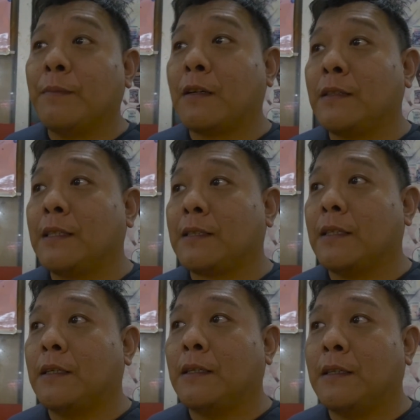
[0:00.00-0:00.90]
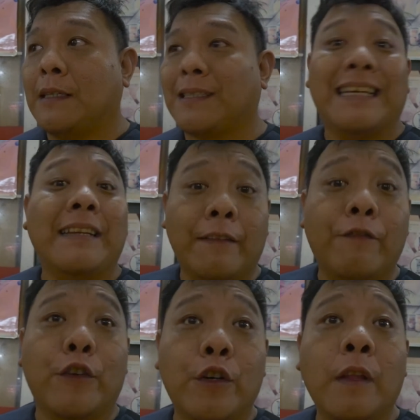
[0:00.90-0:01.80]
because it's a it's an Indian
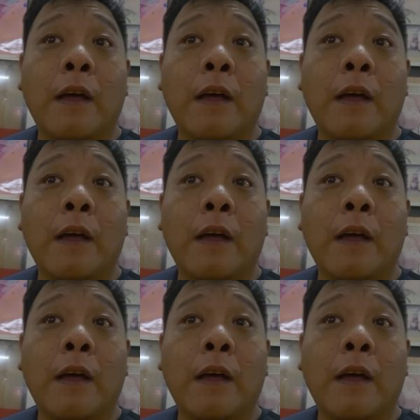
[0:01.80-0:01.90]
food.